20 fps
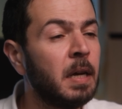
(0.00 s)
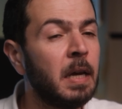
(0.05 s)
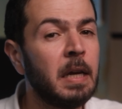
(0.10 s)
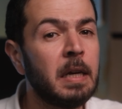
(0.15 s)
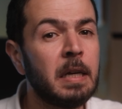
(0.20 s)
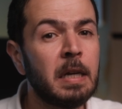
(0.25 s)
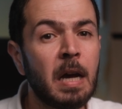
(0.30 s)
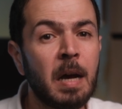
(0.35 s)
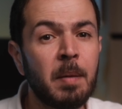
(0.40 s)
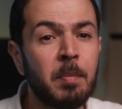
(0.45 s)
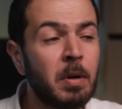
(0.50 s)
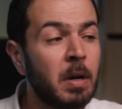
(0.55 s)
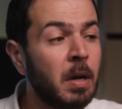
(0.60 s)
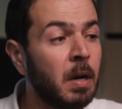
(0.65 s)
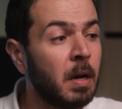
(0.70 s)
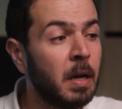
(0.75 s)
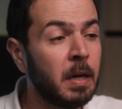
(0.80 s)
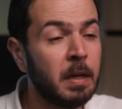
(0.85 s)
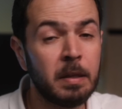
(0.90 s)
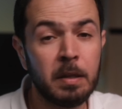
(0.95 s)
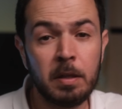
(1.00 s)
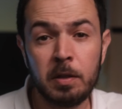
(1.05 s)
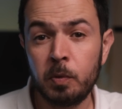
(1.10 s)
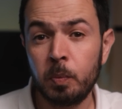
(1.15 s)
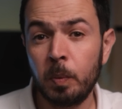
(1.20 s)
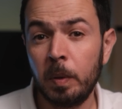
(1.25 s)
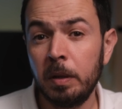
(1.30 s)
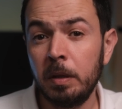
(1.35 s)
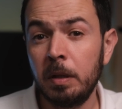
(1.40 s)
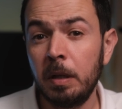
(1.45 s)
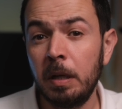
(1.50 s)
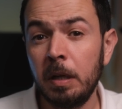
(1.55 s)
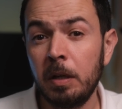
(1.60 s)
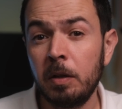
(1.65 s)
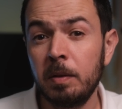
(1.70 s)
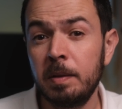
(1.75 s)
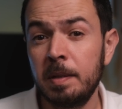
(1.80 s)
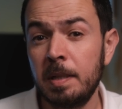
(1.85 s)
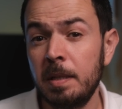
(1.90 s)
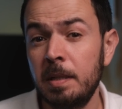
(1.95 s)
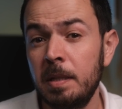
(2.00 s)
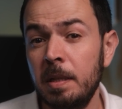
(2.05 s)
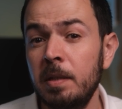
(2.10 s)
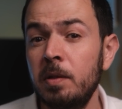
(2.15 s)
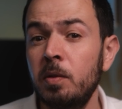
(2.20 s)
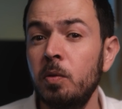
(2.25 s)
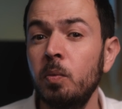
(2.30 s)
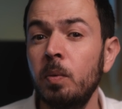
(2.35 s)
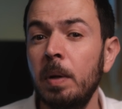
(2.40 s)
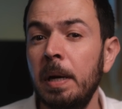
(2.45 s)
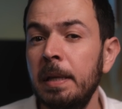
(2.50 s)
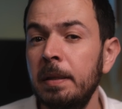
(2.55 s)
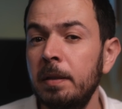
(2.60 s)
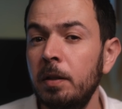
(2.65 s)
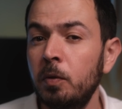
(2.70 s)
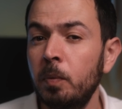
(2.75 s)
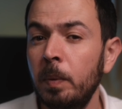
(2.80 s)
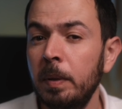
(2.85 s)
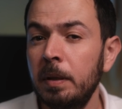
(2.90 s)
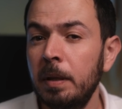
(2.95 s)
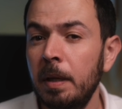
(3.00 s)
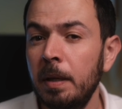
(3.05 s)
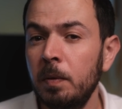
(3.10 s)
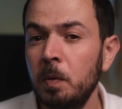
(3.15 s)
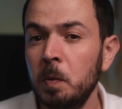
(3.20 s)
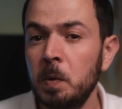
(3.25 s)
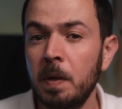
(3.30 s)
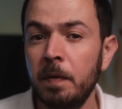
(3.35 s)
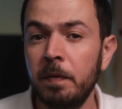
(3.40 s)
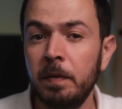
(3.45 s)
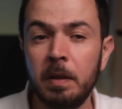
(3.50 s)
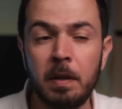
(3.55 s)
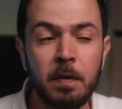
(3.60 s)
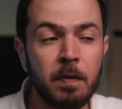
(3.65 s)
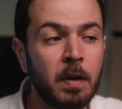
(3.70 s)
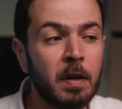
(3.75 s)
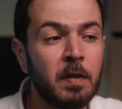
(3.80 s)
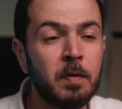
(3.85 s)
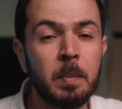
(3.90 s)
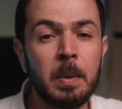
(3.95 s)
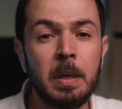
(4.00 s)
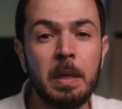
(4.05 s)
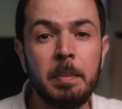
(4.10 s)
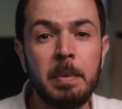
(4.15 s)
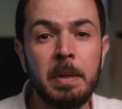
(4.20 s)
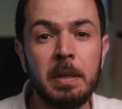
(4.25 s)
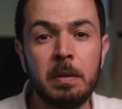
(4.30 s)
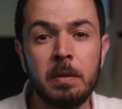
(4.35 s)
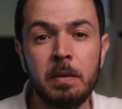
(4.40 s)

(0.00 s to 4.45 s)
a camera like this one, the Nikon Z6 II and the 28-75mm